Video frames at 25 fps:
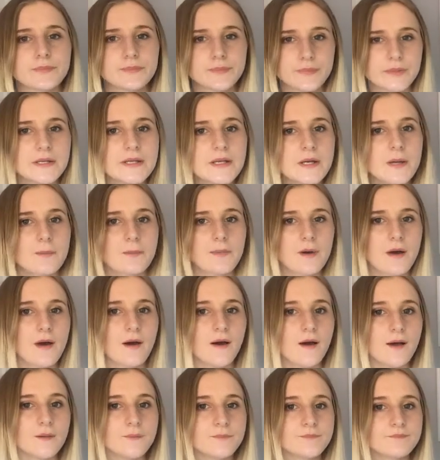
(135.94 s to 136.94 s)
pretty on
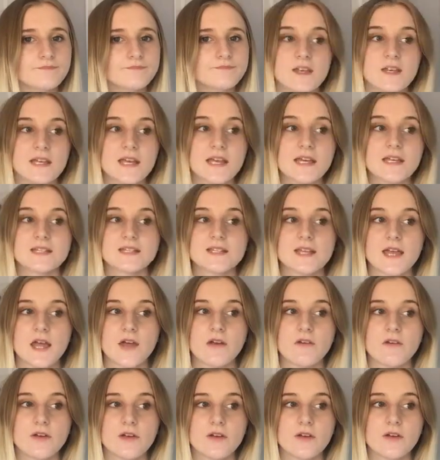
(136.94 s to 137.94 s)
par. The next
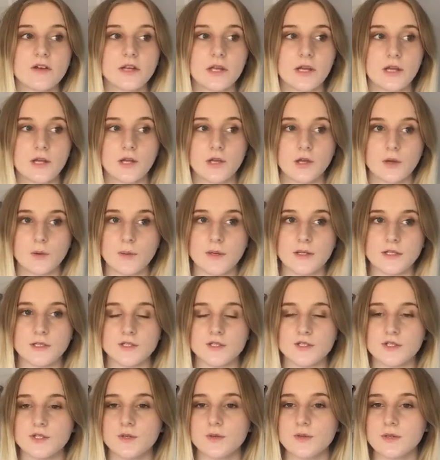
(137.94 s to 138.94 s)
area I'm going to go
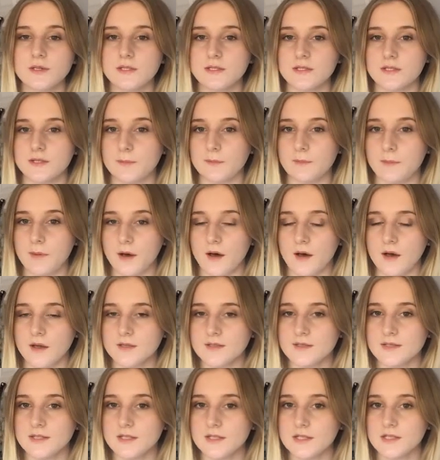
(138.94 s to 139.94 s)
into is the
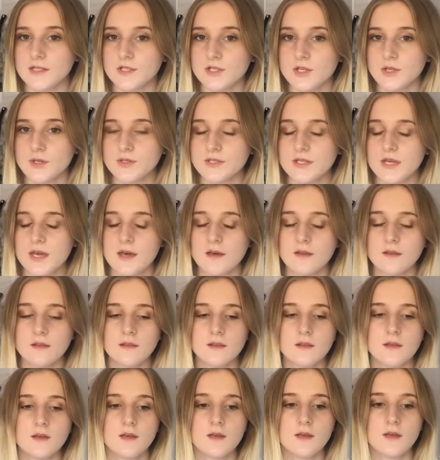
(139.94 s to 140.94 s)
bars in each hotel.
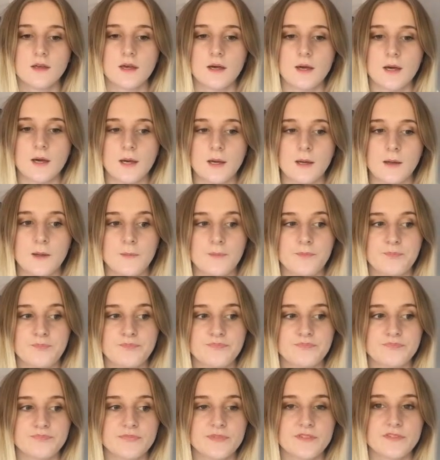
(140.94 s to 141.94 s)

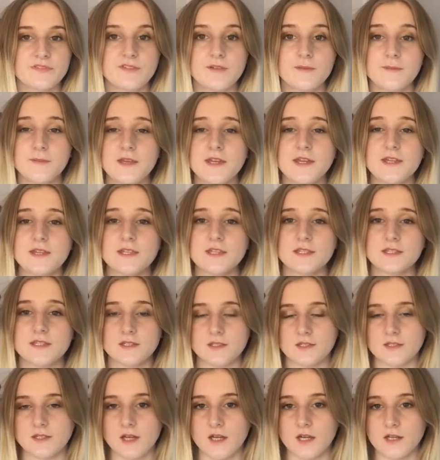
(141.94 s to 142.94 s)
Um, for me, this
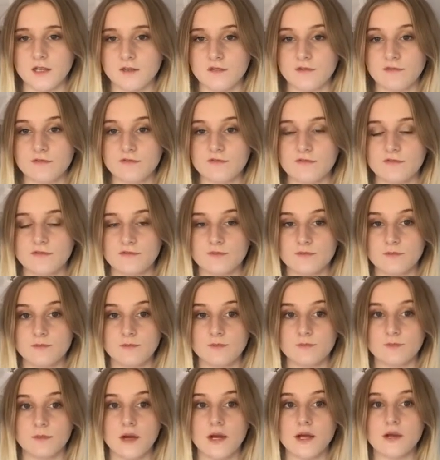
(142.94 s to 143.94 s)
is kind
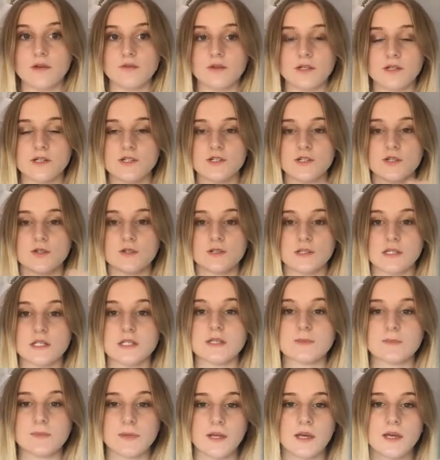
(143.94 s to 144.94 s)
of where it really shows the
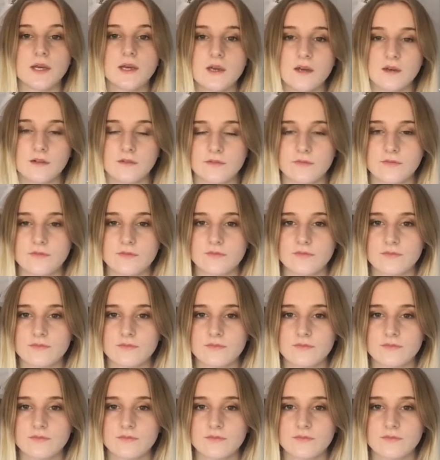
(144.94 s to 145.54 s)
split of